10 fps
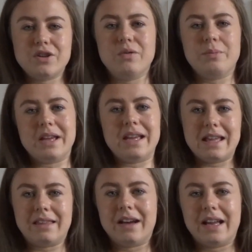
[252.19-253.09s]
you will be
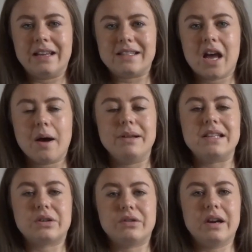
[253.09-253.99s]
either in a
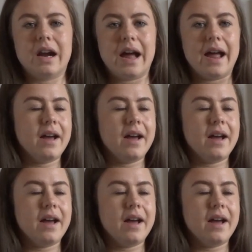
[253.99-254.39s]
surplus or a,